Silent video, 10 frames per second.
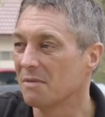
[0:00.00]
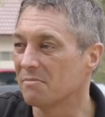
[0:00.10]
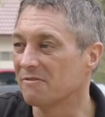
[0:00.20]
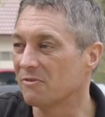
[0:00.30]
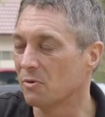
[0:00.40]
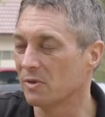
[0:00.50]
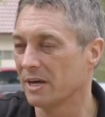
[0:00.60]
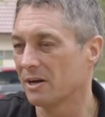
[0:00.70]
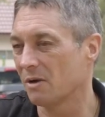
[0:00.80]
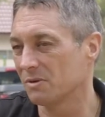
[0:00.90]
Before
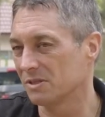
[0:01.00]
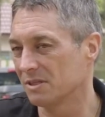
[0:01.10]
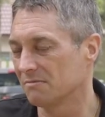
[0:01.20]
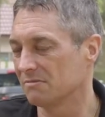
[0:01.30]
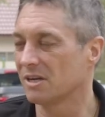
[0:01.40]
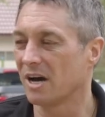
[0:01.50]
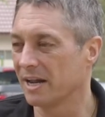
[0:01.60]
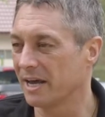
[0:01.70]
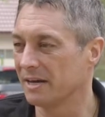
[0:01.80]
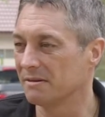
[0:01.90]
then I was in
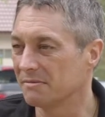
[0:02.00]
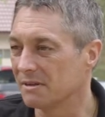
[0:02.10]
Thailand,